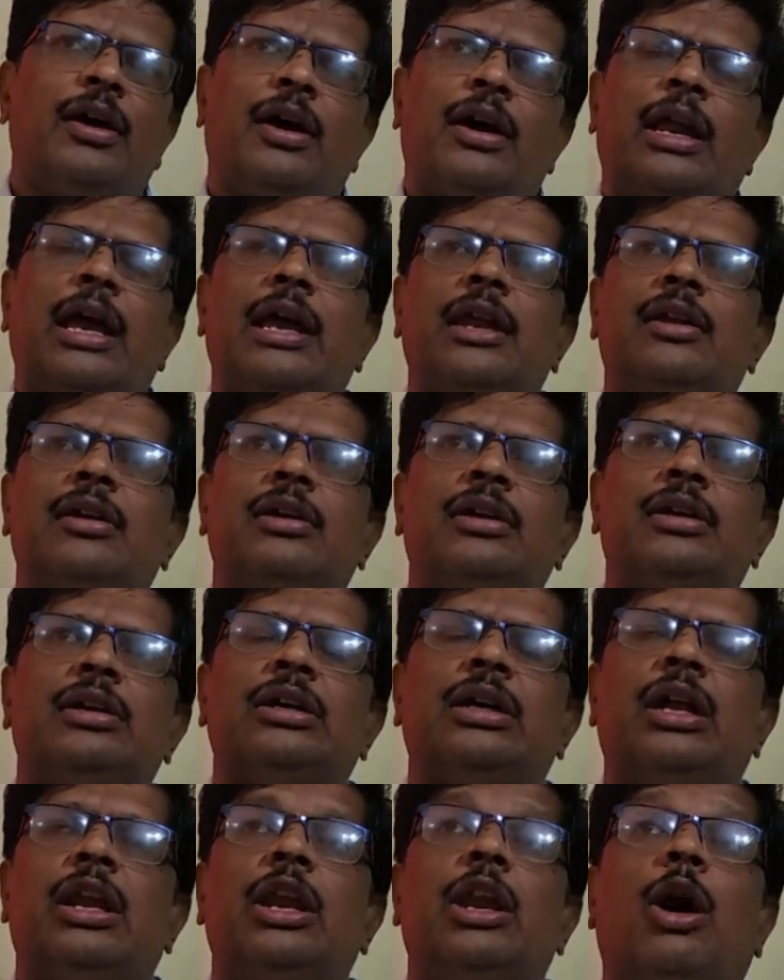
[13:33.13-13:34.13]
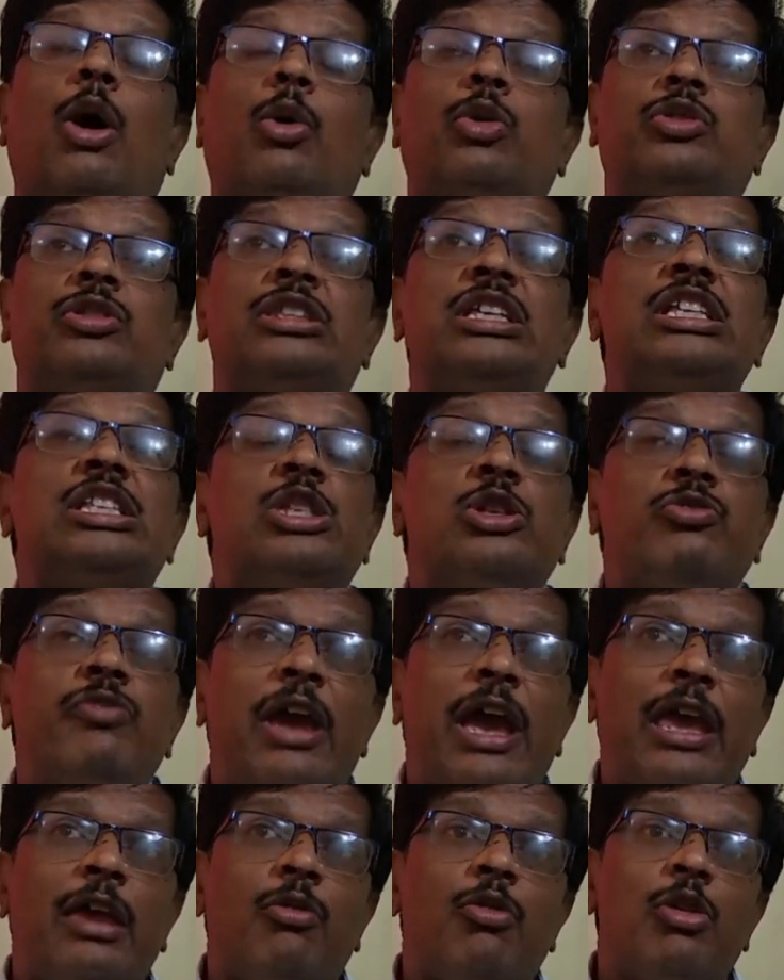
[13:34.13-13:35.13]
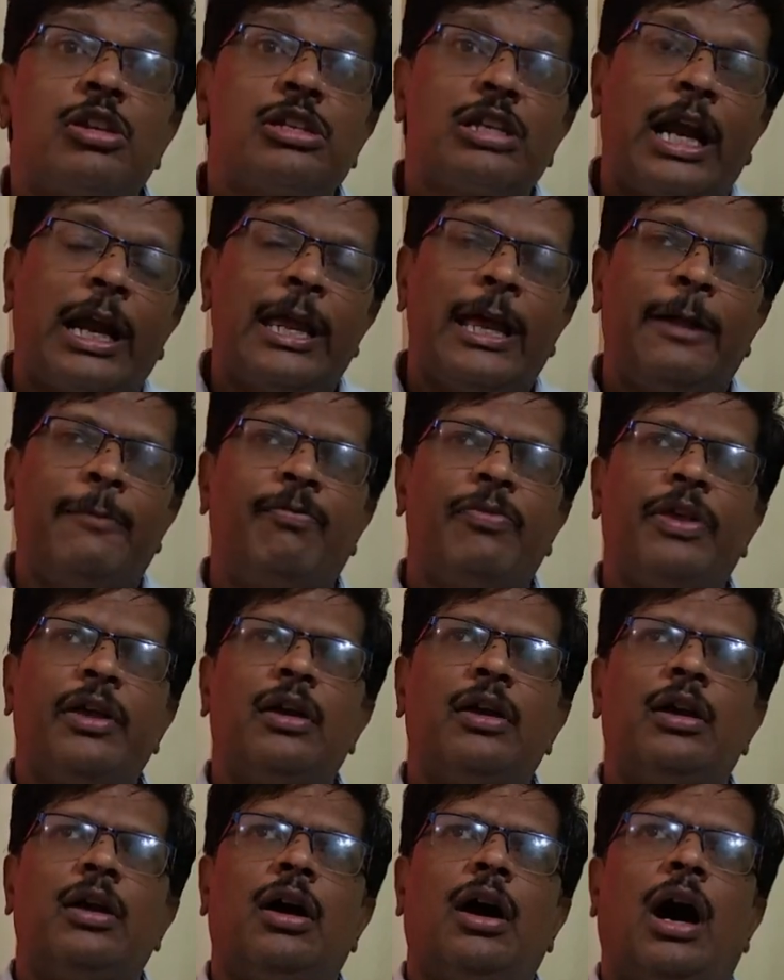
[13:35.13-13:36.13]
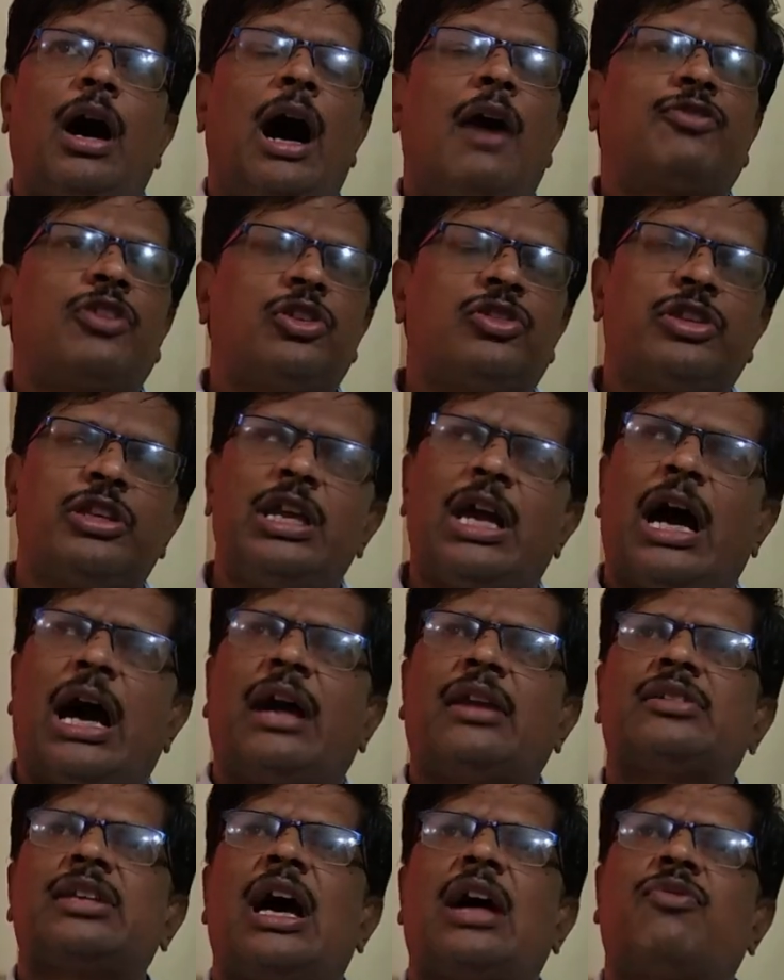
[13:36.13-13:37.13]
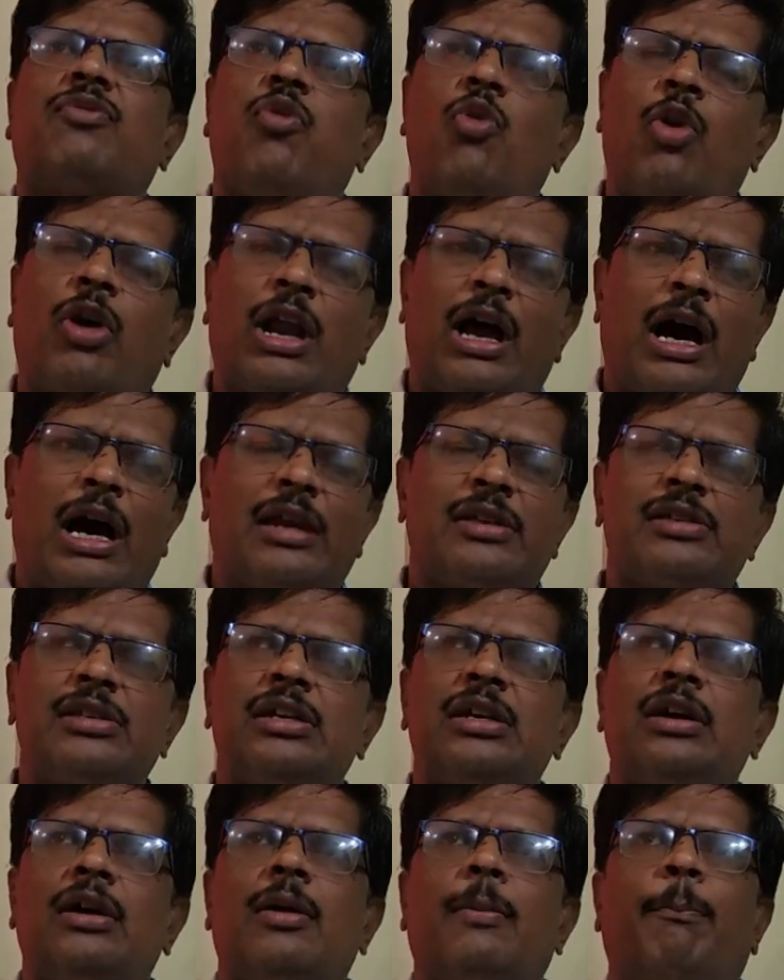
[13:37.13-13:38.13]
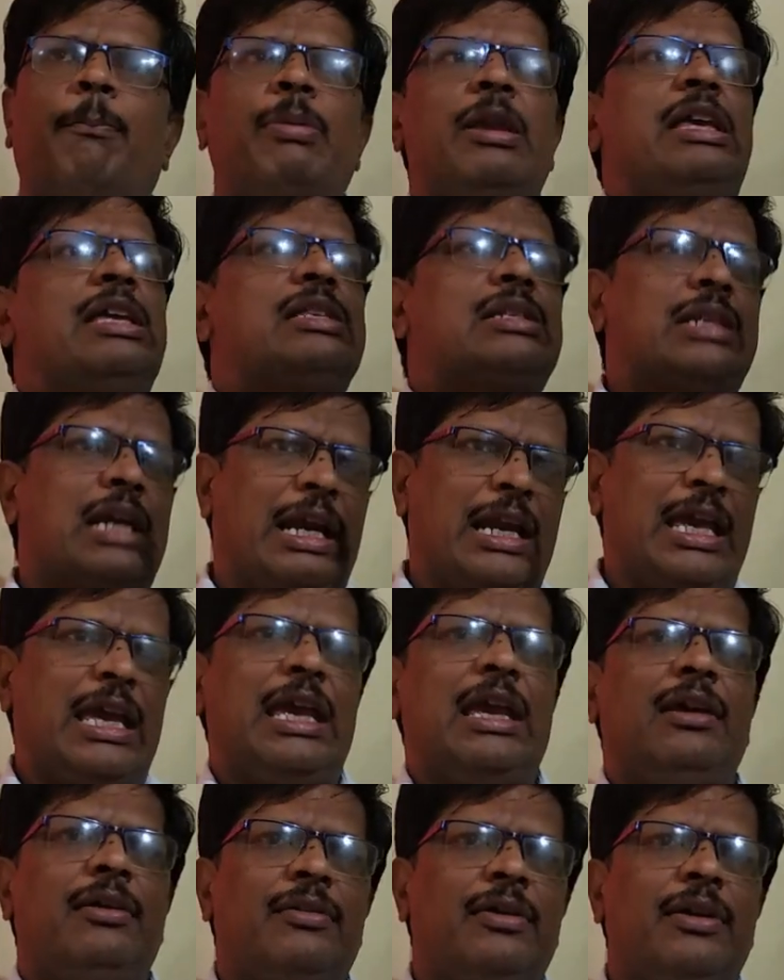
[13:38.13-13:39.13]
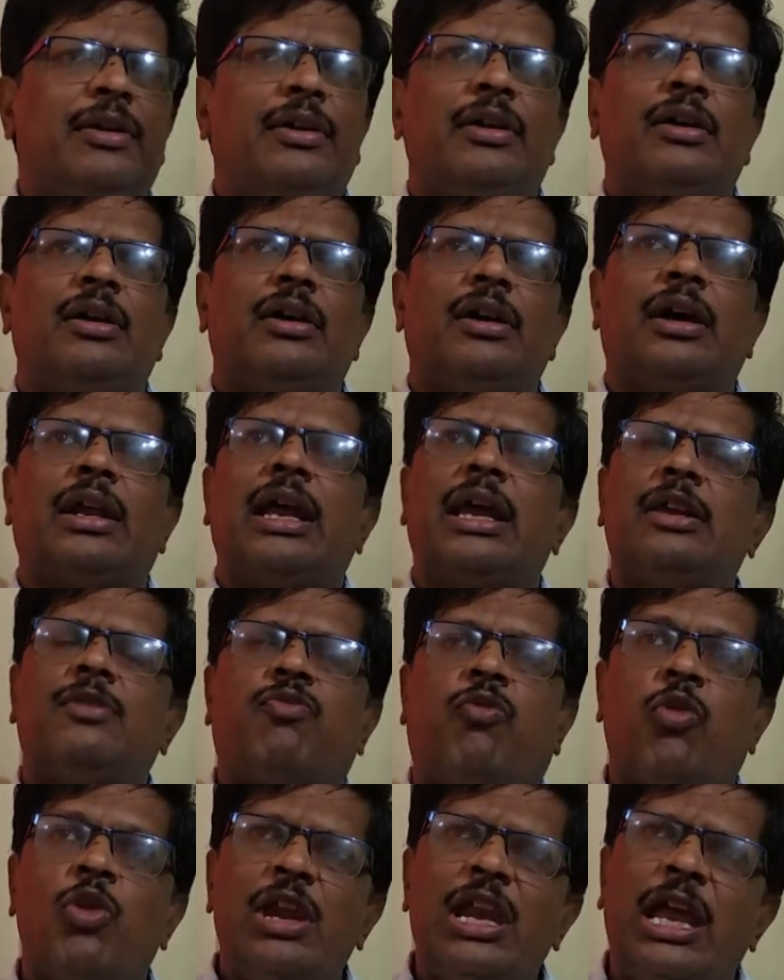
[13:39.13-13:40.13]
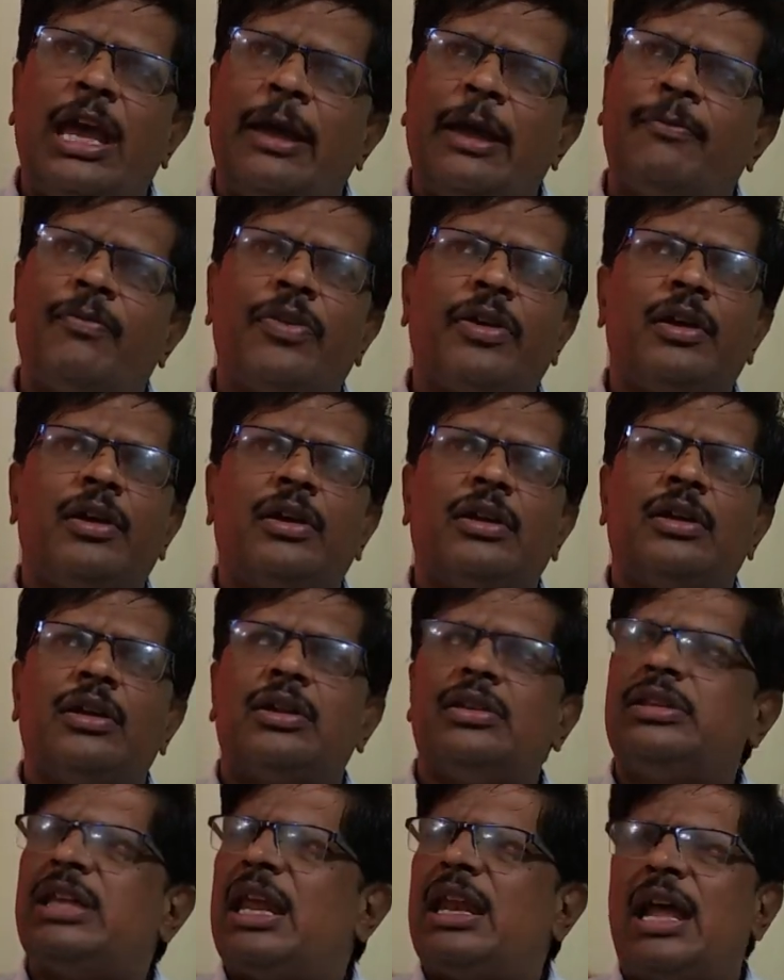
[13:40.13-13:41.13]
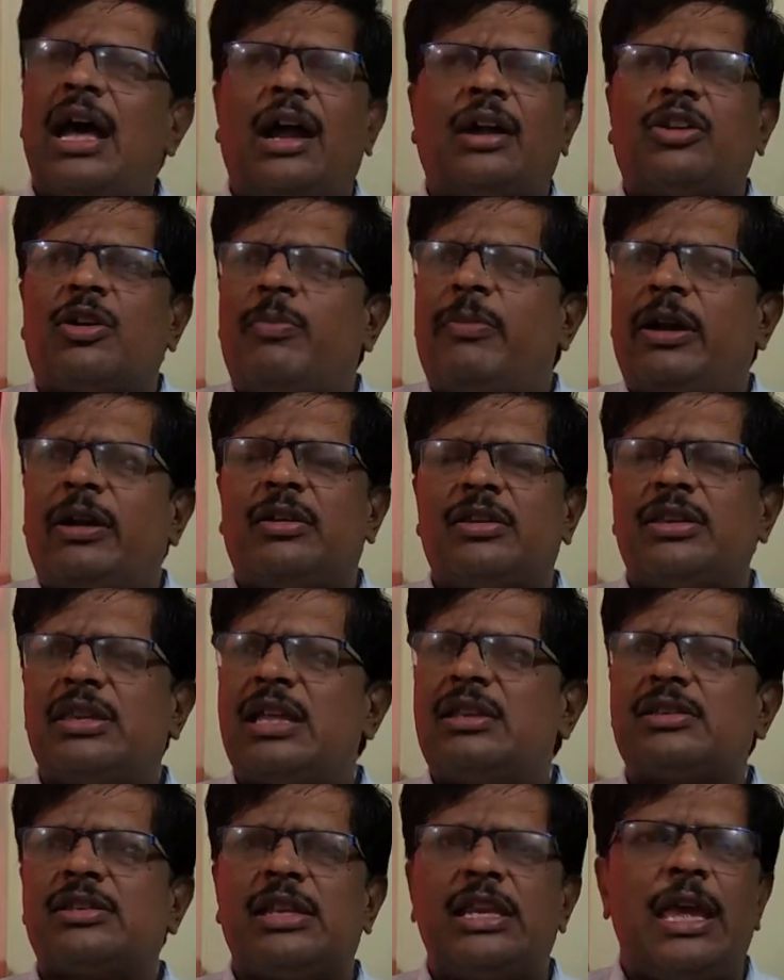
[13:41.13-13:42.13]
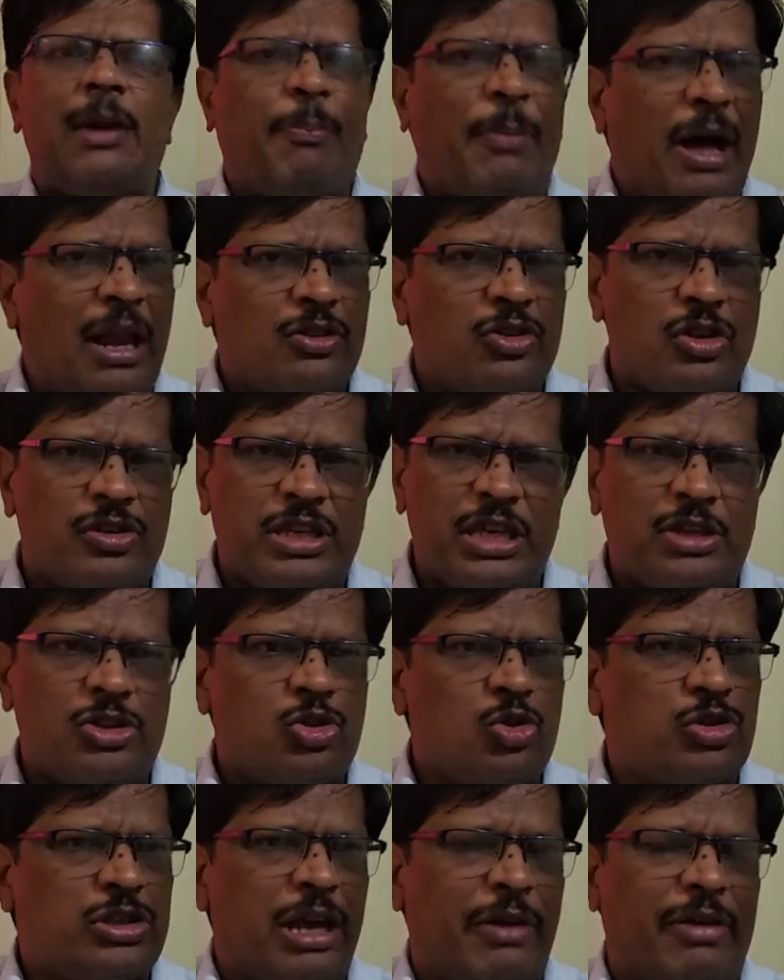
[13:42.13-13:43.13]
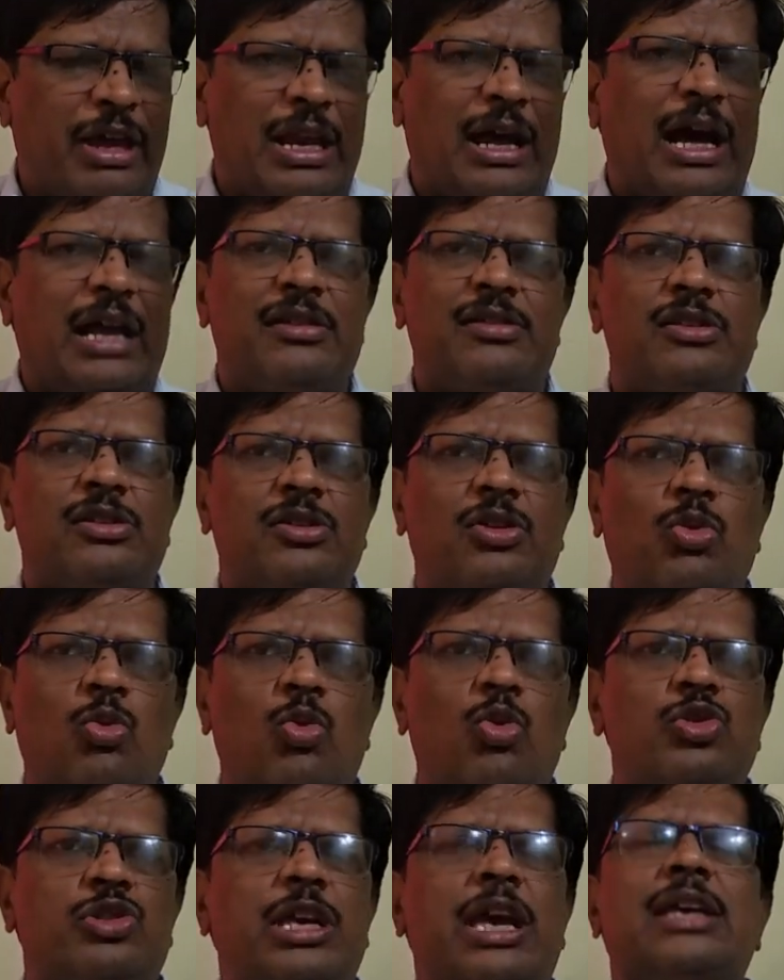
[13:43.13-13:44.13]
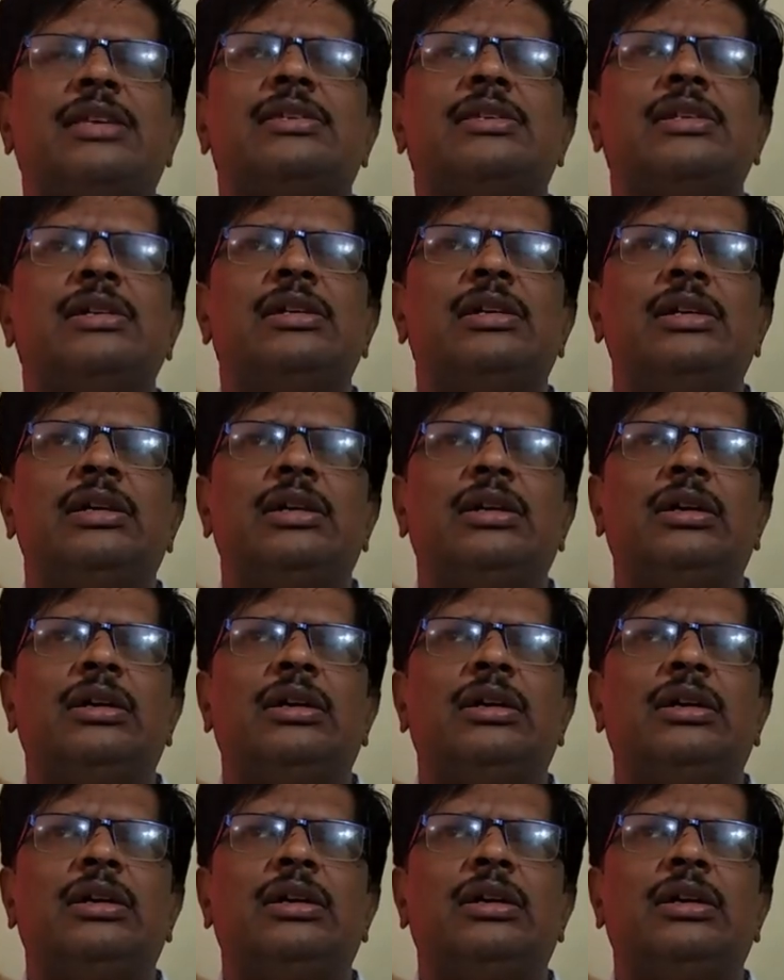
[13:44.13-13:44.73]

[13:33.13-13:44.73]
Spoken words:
Right? Now this way you will study. After 3 hours or 4 hours, please study, right, fully. Then sleep also 6 to 7 hours. Who says?